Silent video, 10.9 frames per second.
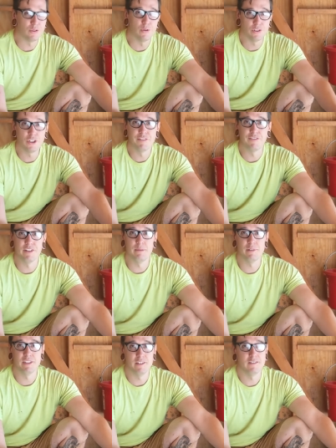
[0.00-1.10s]
so it's good for
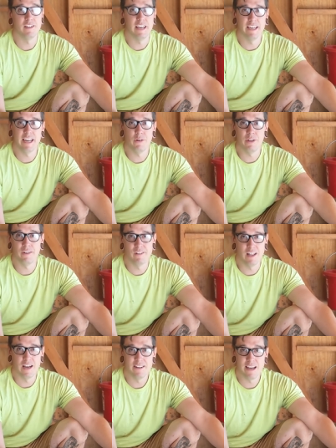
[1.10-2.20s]
them to, to hang out here
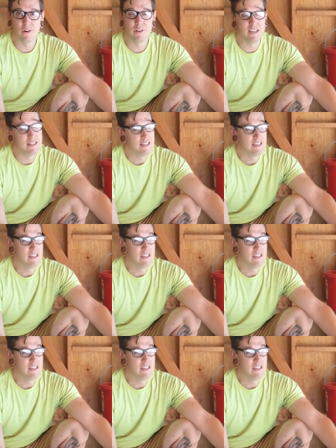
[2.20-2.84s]
and lie down in.